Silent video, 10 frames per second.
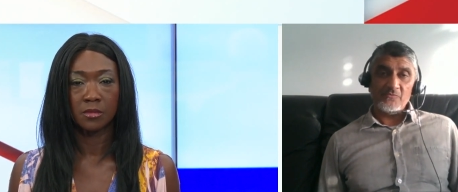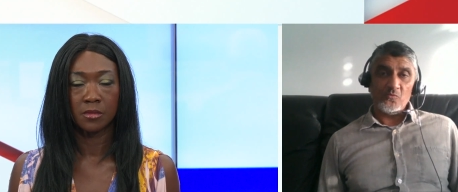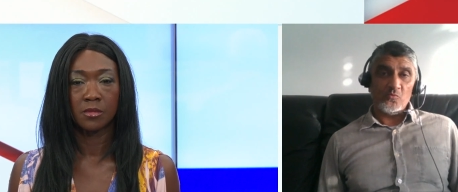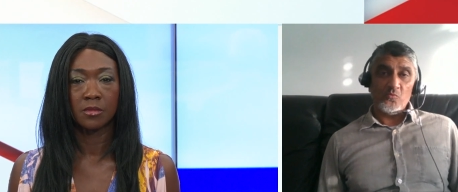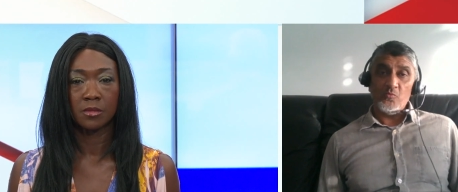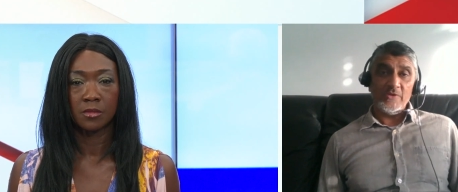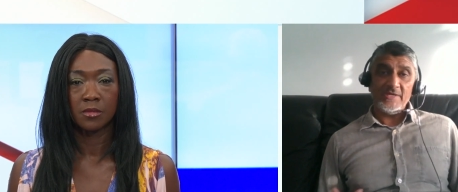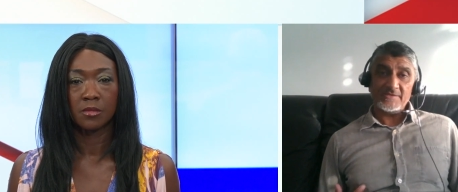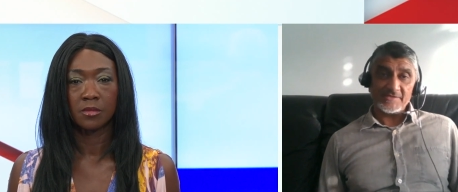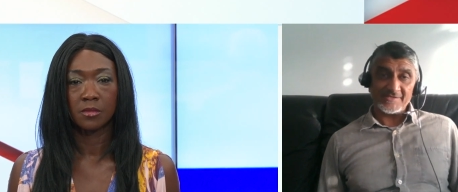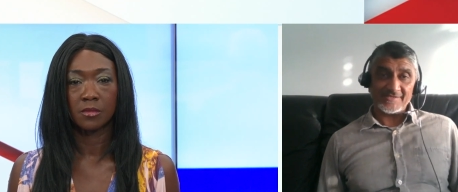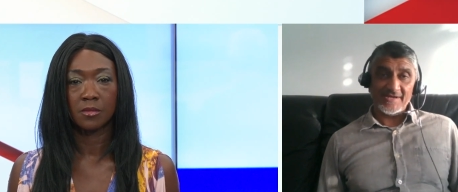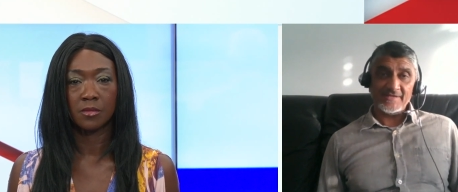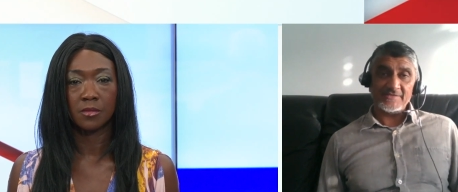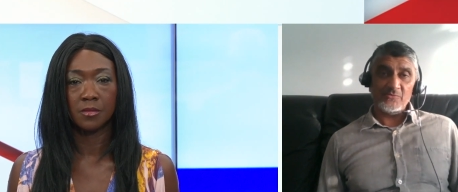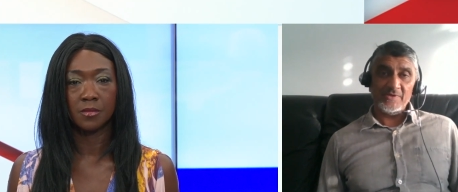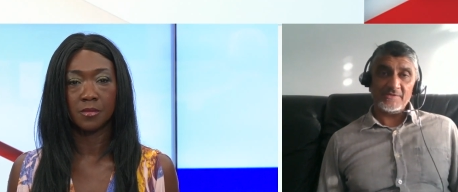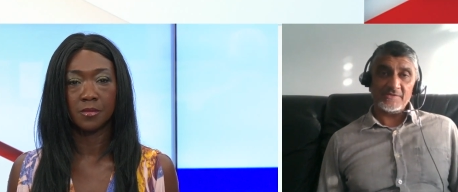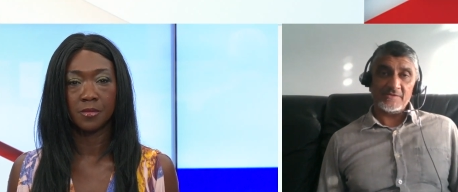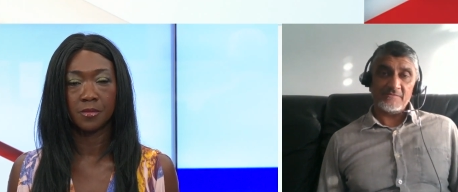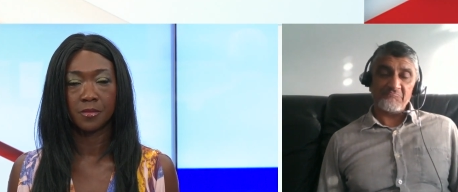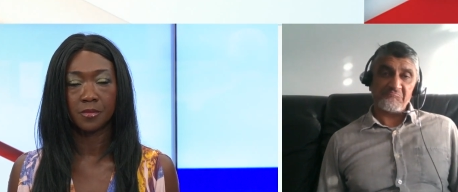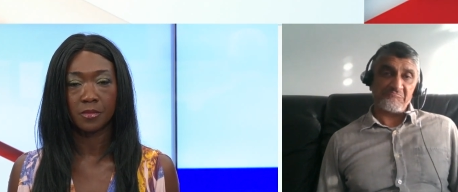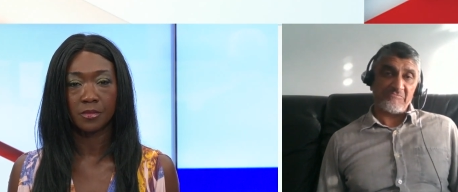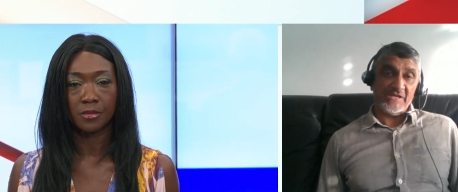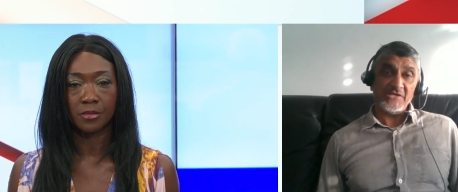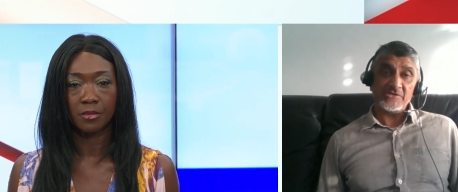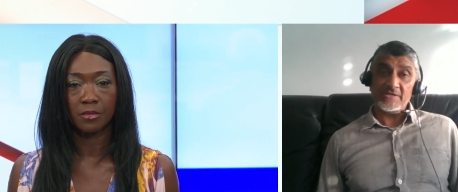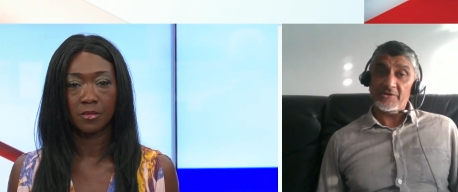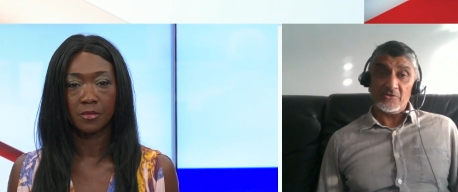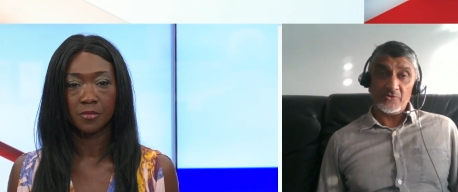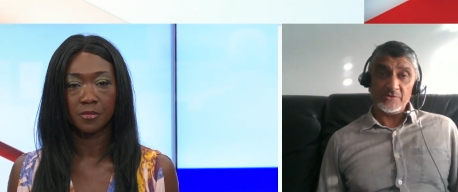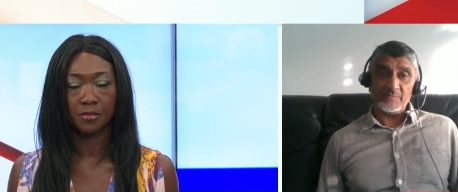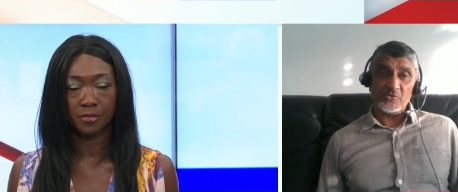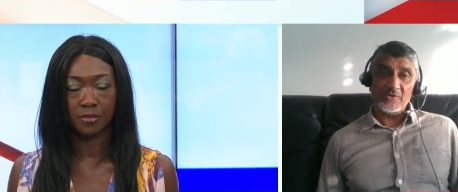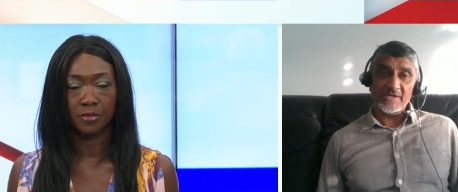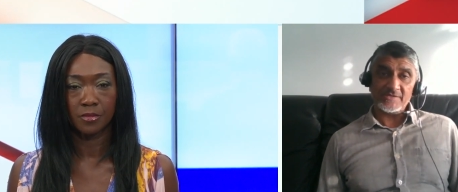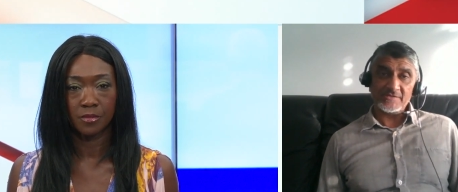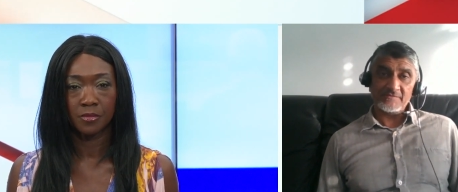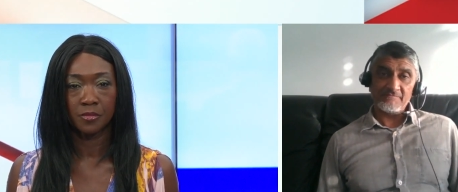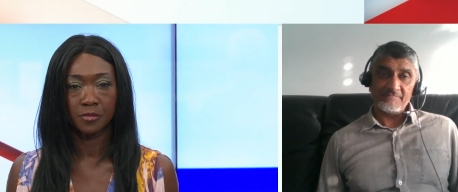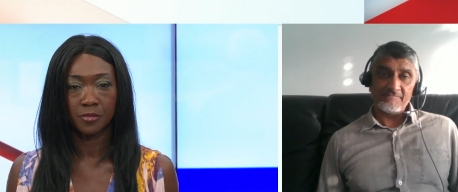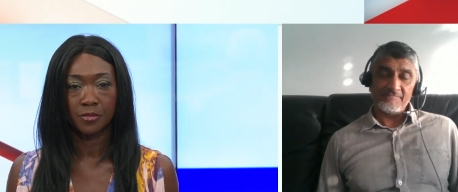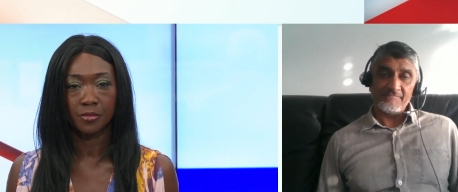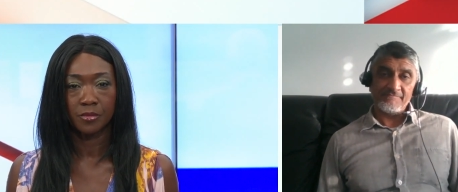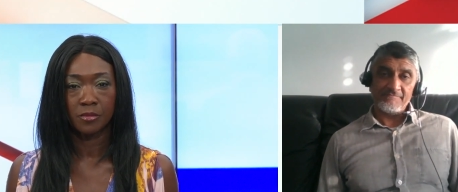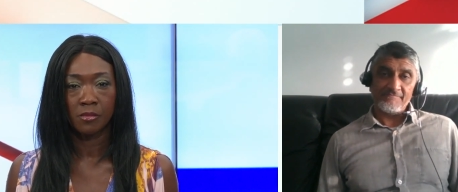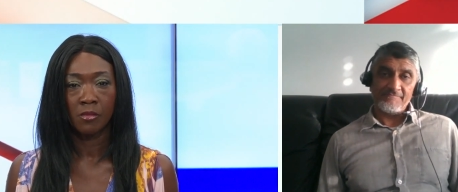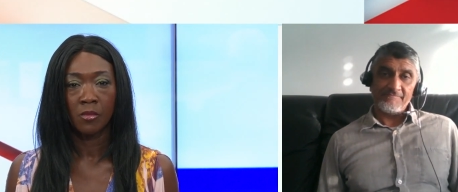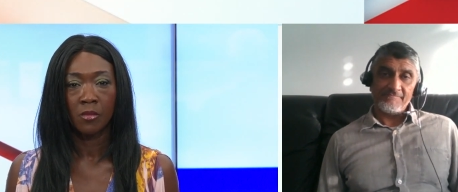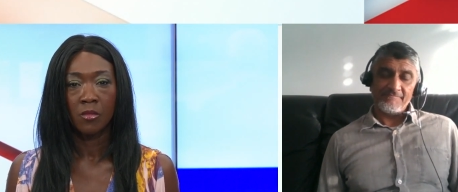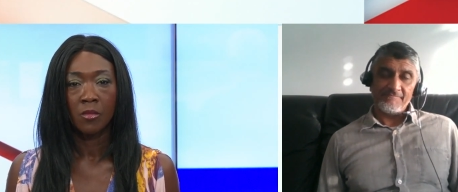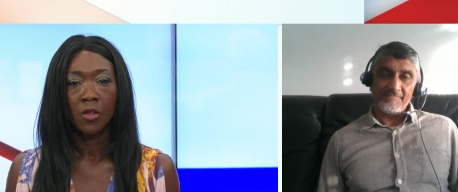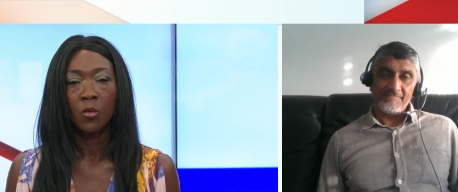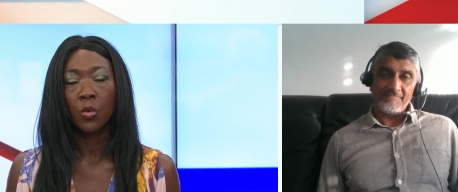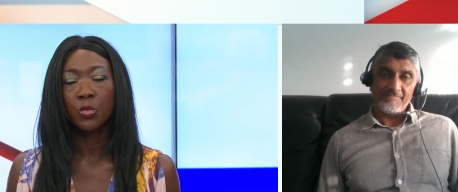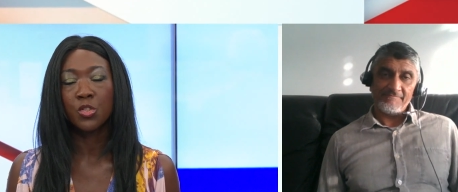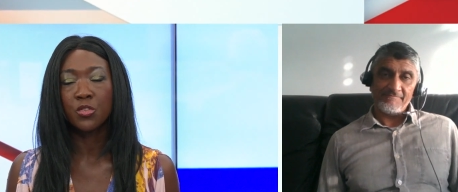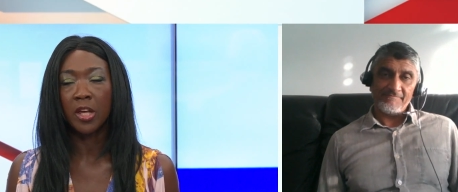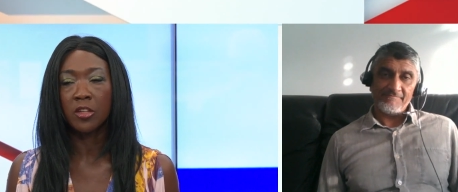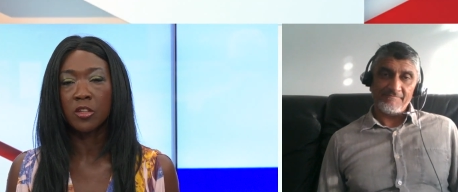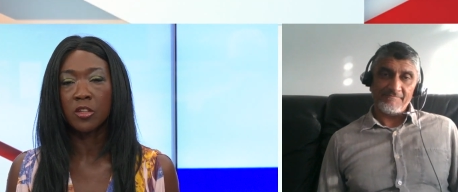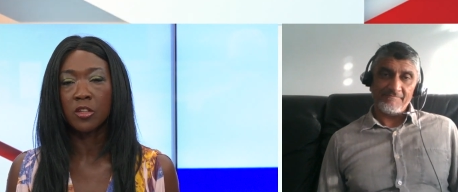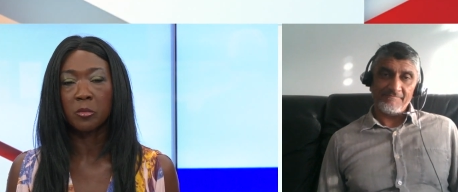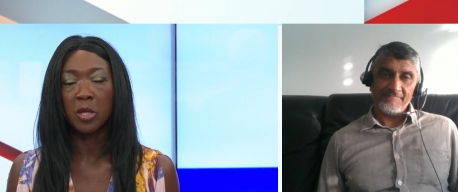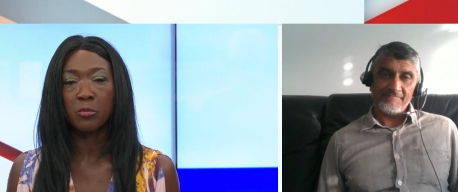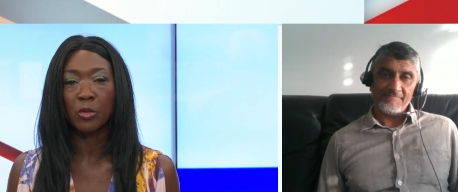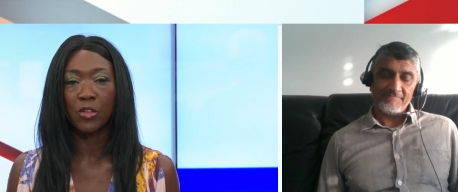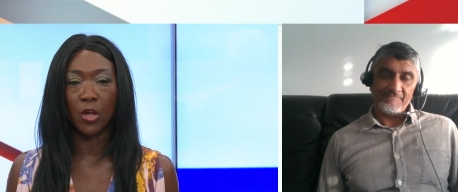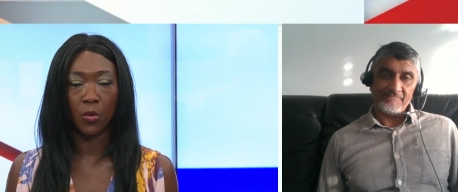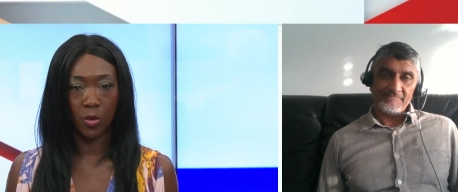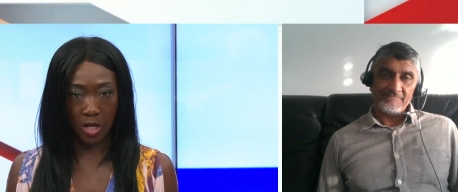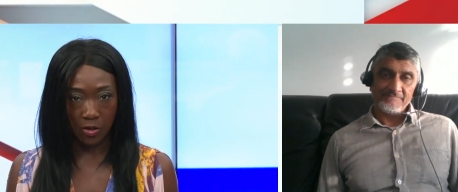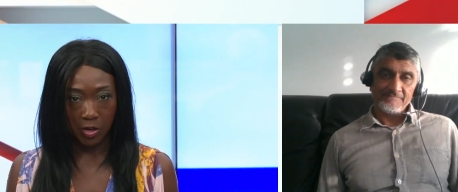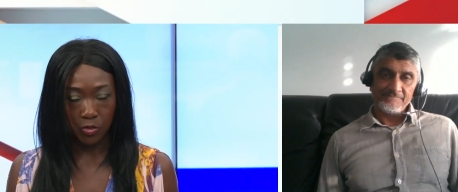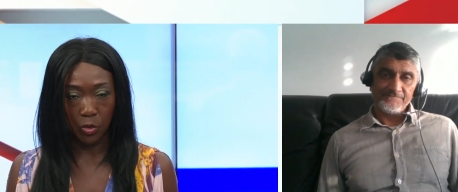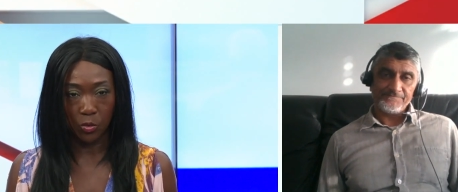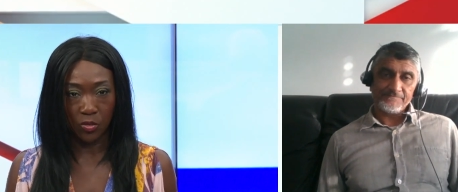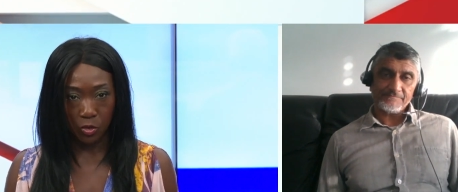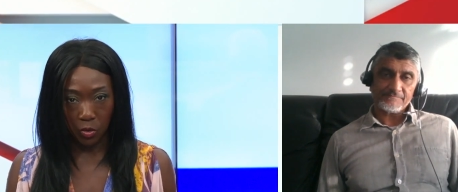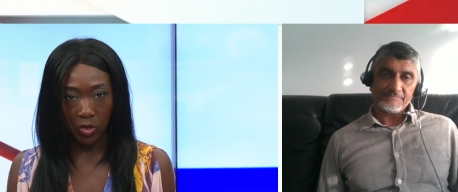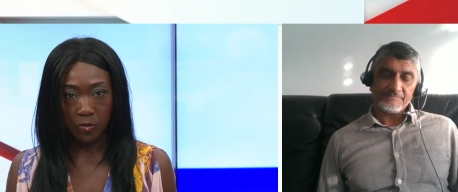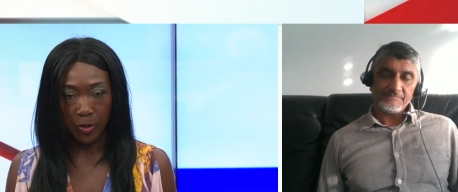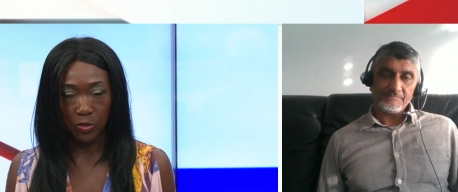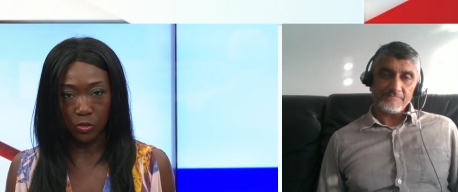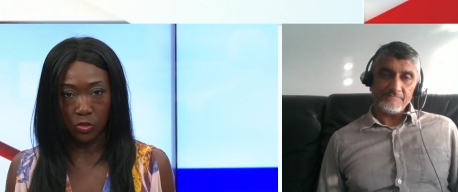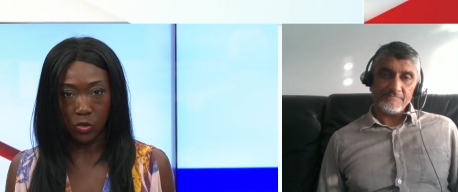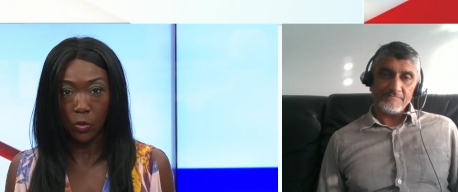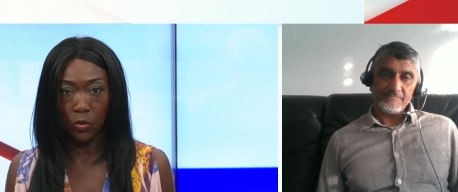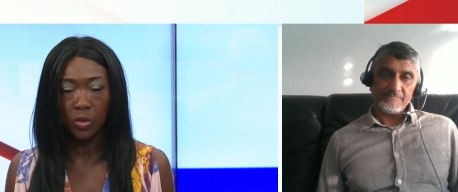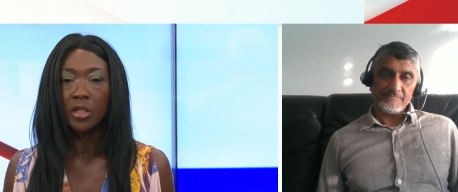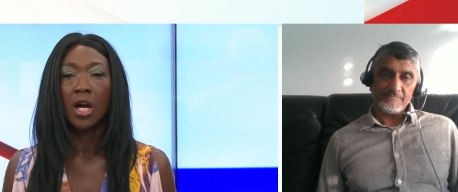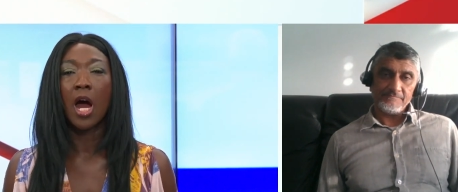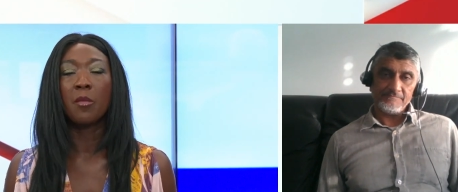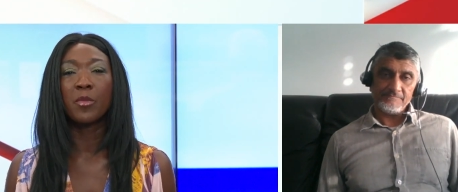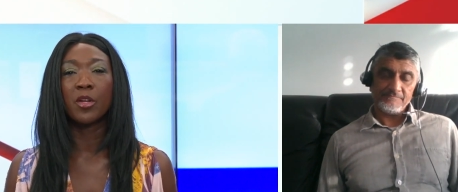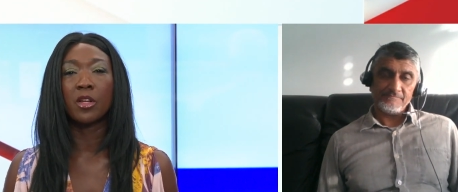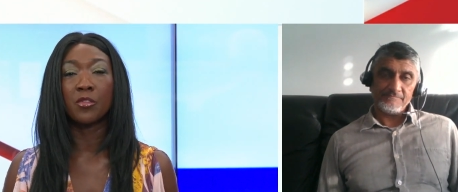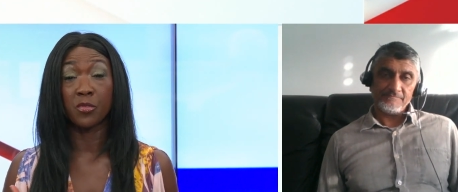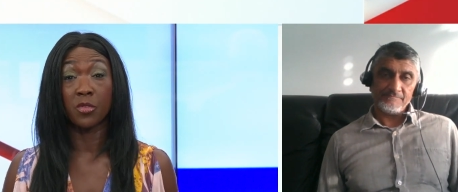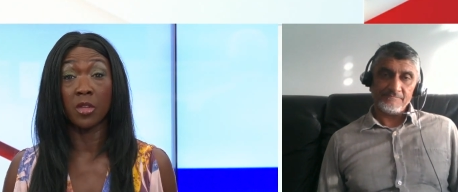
Speaker 1: then we as a society, we as a nation are not going to progress.
Speaker 2: What would you say to people, though? Uh, so, given your experience at school, um, but if the